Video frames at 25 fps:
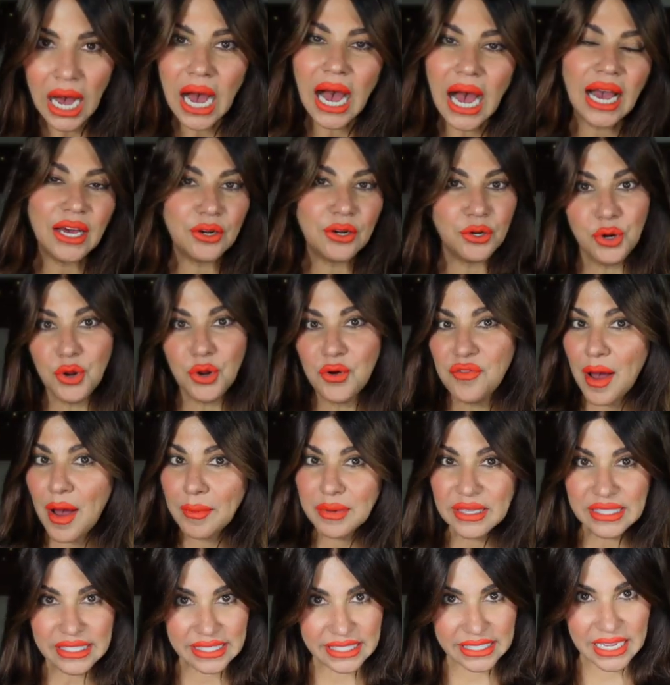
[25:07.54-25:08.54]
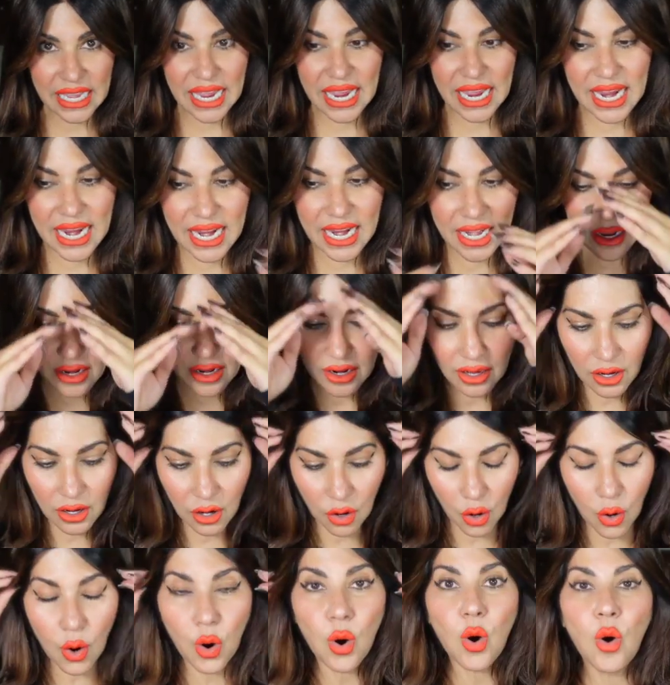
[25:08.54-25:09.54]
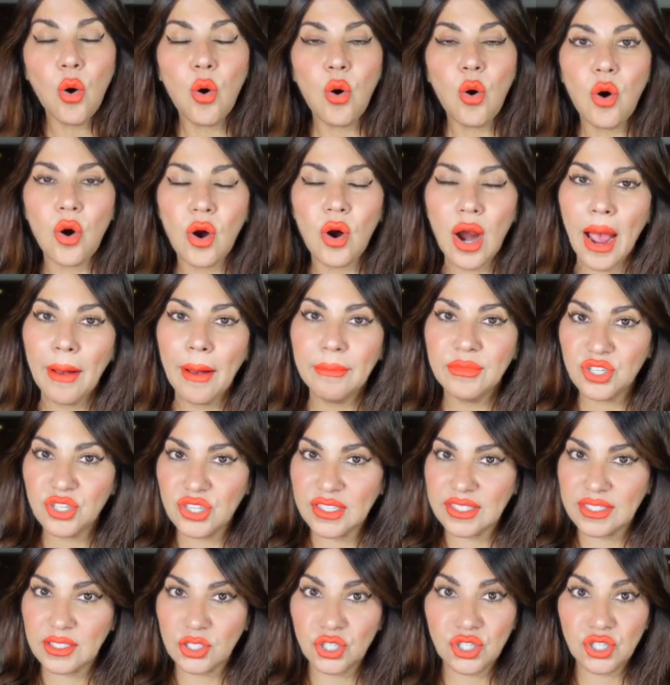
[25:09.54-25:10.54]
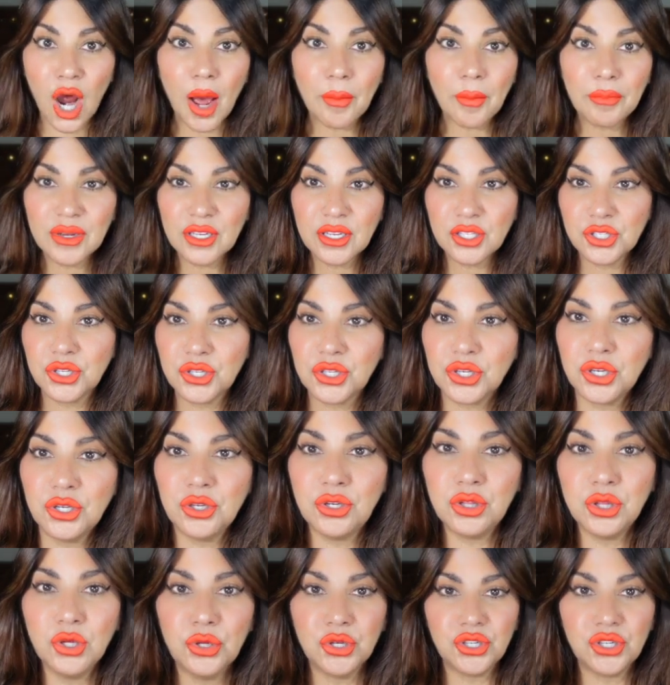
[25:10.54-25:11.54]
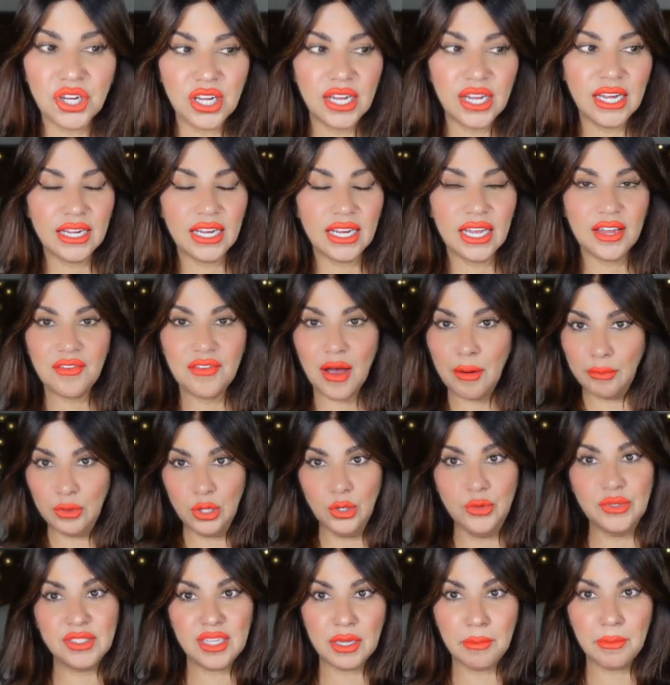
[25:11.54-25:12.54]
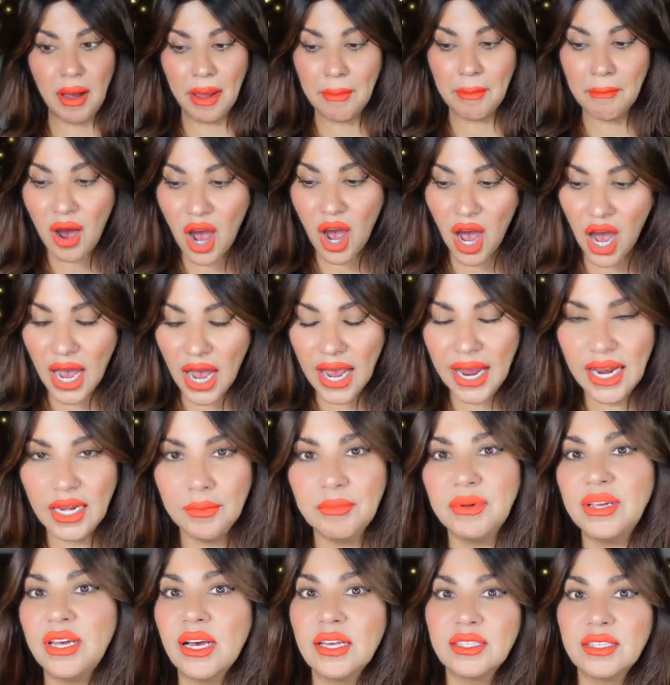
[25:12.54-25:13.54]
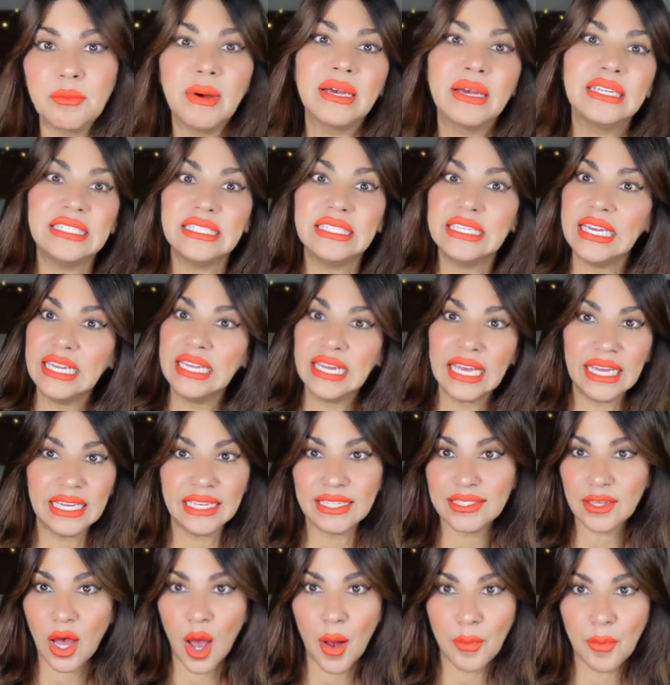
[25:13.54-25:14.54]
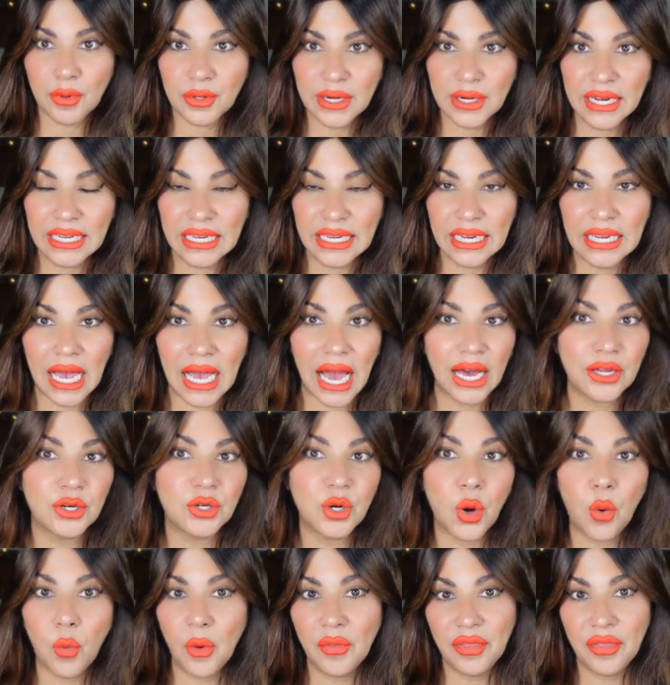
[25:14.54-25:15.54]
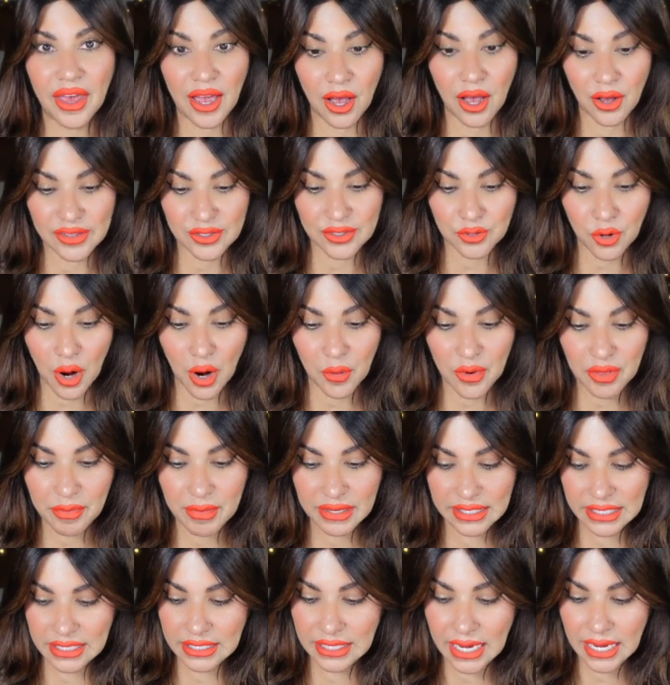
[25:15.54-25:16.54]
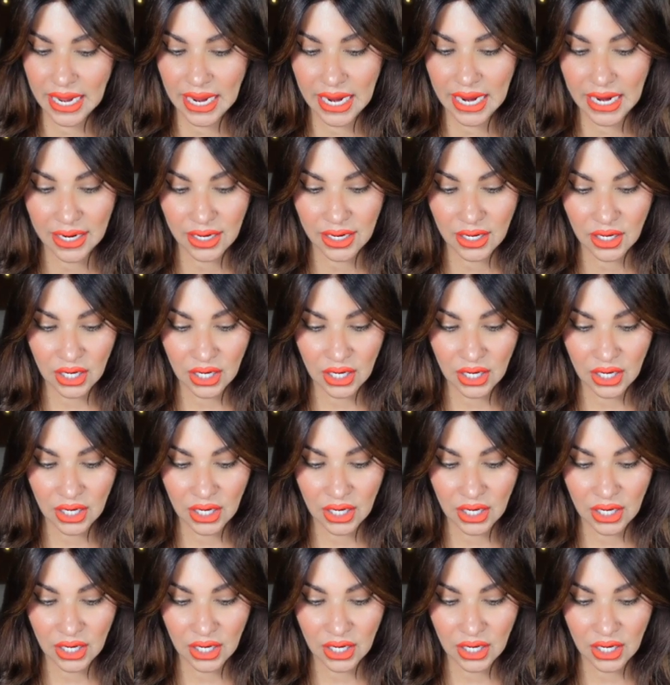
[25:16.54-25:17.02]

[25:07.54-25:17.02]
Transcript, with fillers: I don't know if I'm insane or I'm just jumping to conclusion, if I'm losing my mind because my DNA is upgrading. I don't know what the hell is wrong with me today.